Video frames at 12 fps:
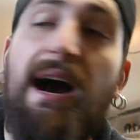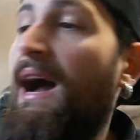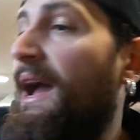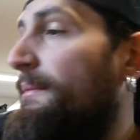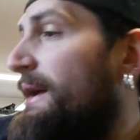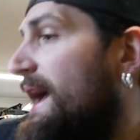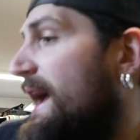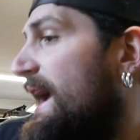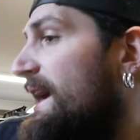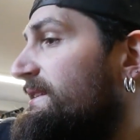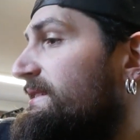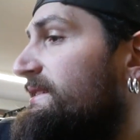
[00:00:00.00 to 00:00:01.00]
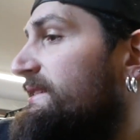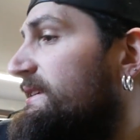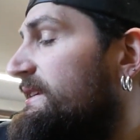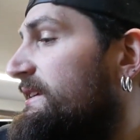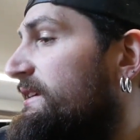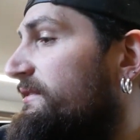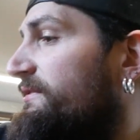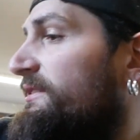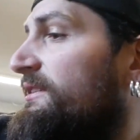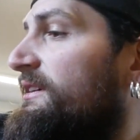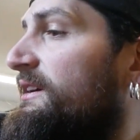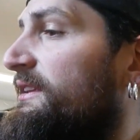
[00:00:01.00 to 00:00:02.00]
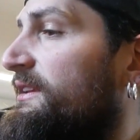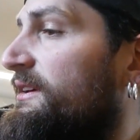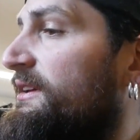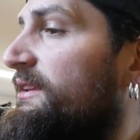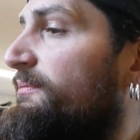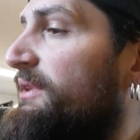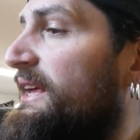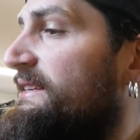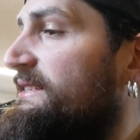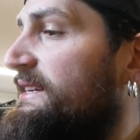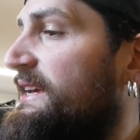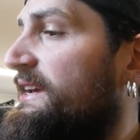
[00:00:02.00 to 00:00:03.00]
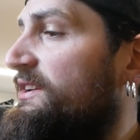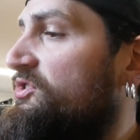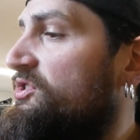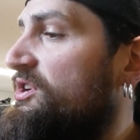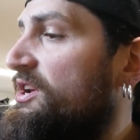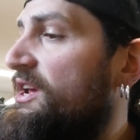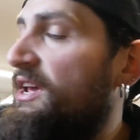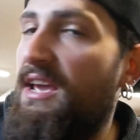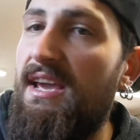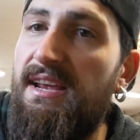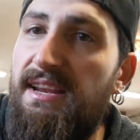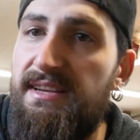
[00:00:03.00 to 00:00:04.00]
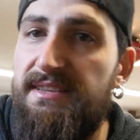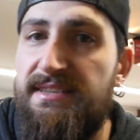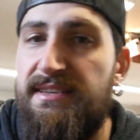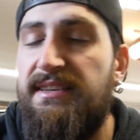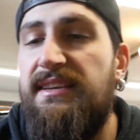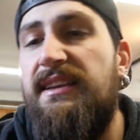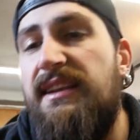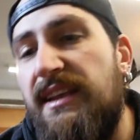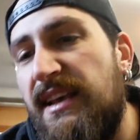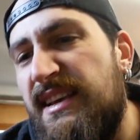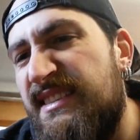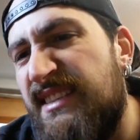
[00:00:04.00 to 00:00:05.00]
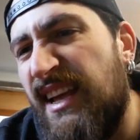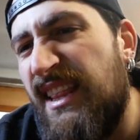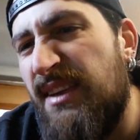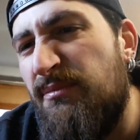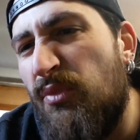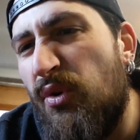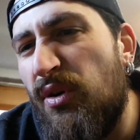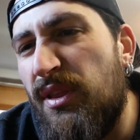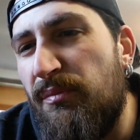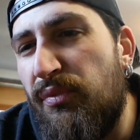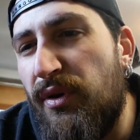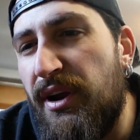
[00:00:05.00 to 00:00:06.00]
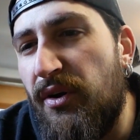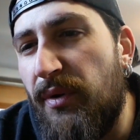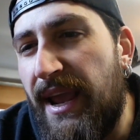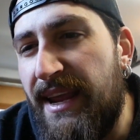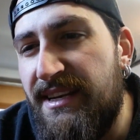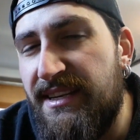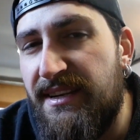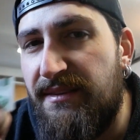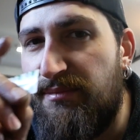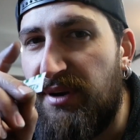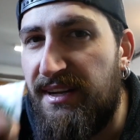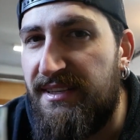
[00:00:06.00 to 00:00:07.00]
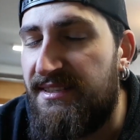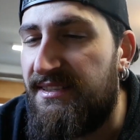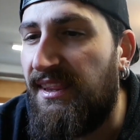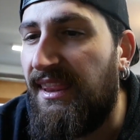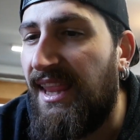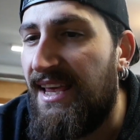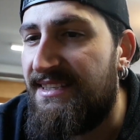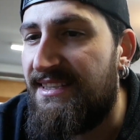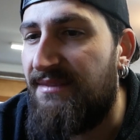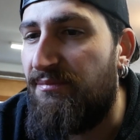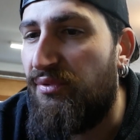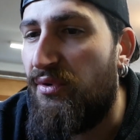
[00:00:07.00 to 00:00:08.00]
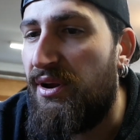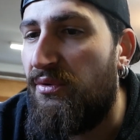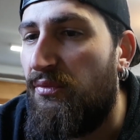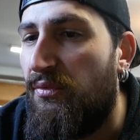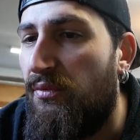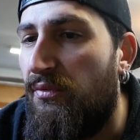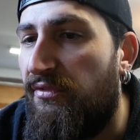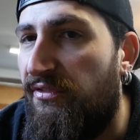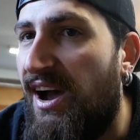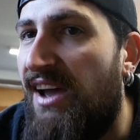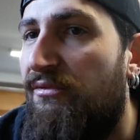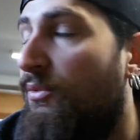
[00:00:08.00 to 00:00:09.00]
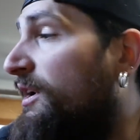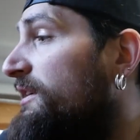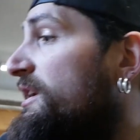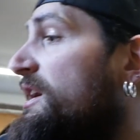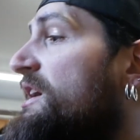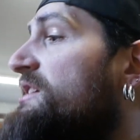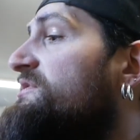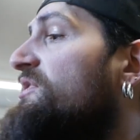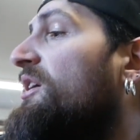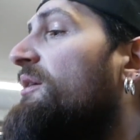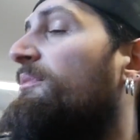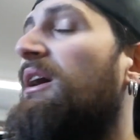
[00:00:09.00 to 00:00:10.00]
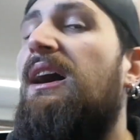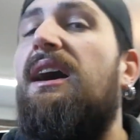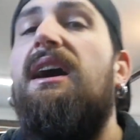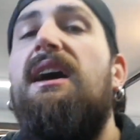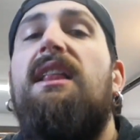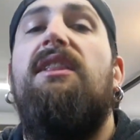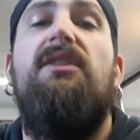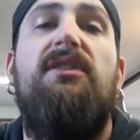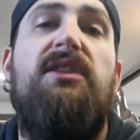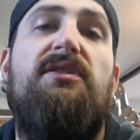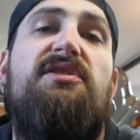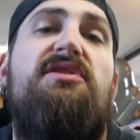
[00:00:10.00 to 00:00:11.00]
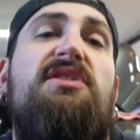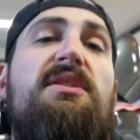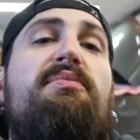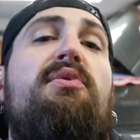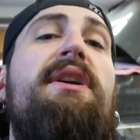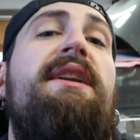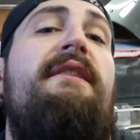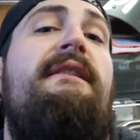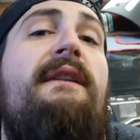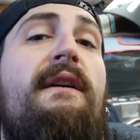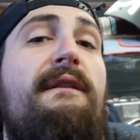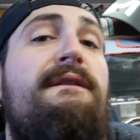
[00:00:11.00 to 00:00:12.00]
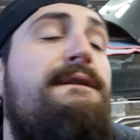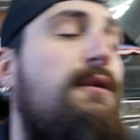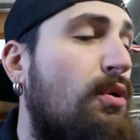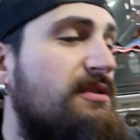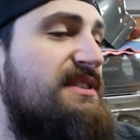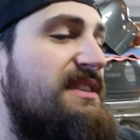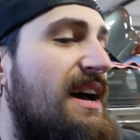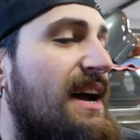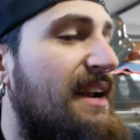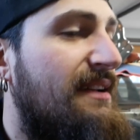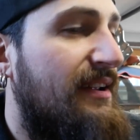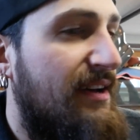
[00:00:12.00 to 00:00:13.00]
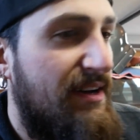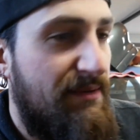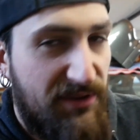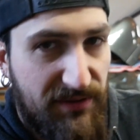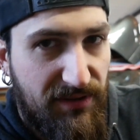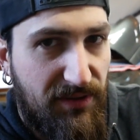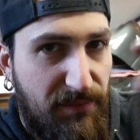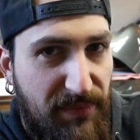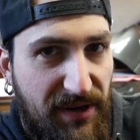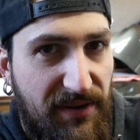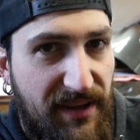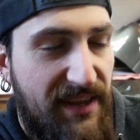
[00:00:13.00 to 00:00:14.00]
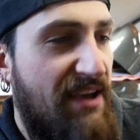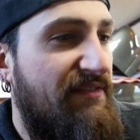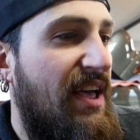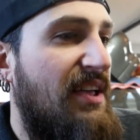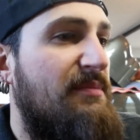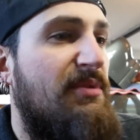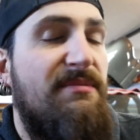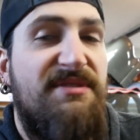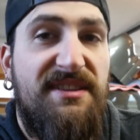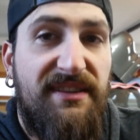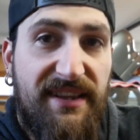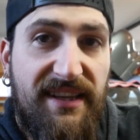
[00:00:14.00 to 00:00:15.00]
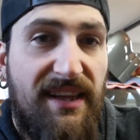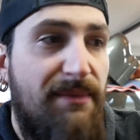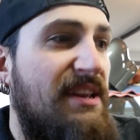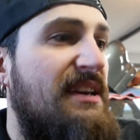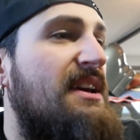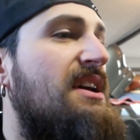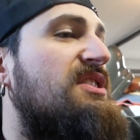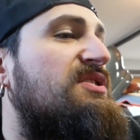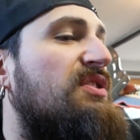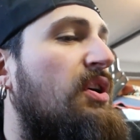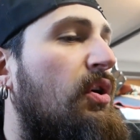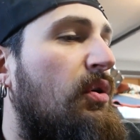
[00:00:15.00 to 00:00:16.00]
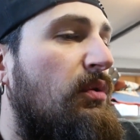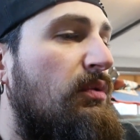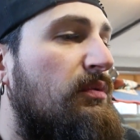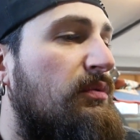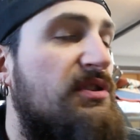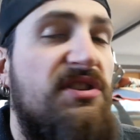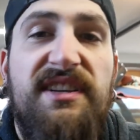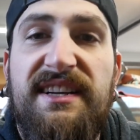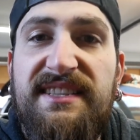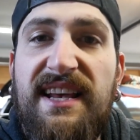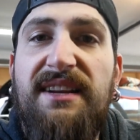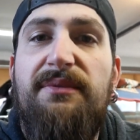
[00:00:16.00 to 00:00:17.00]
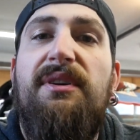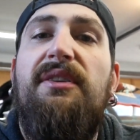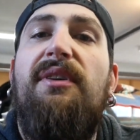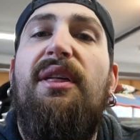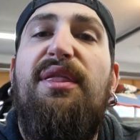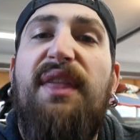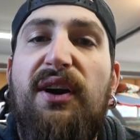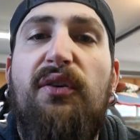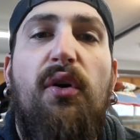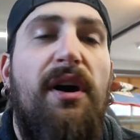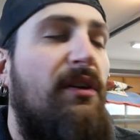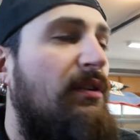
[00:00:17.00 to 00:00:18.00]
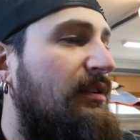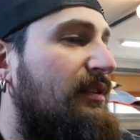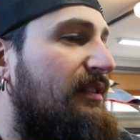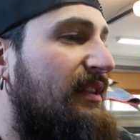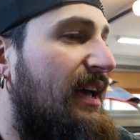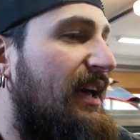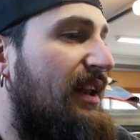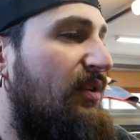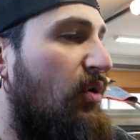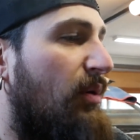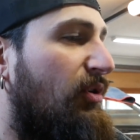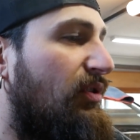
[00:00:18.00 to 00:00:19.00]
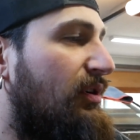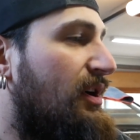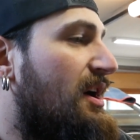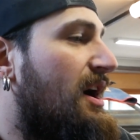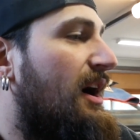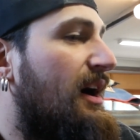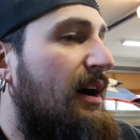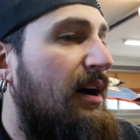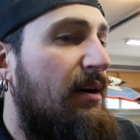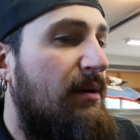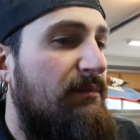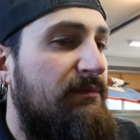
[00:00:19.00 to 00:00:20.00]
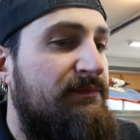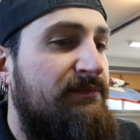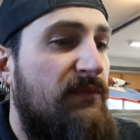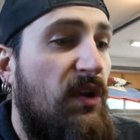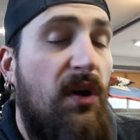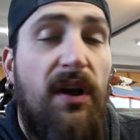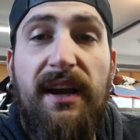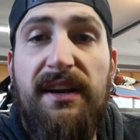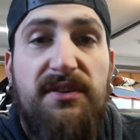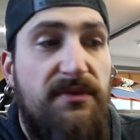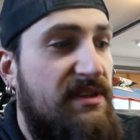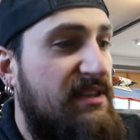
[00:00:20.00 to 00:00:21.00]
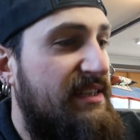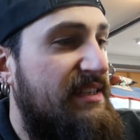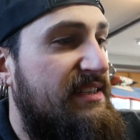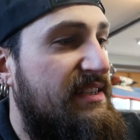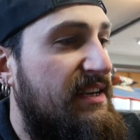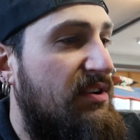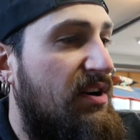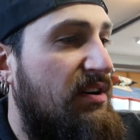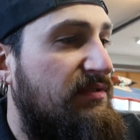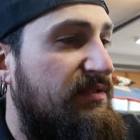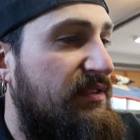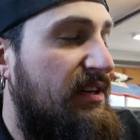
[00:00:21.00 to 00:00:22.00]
I'm at, if we look on the plastic gauge, it is slightly more than 0.08, but is less than 0.51. So I'm a little closer to the 0.04 side. I'm a little bigger than that value, but I'm still in the limit. So we're just gonna send it. We're gonna run thicker oil than normal. All I gotta do is clean this thing off.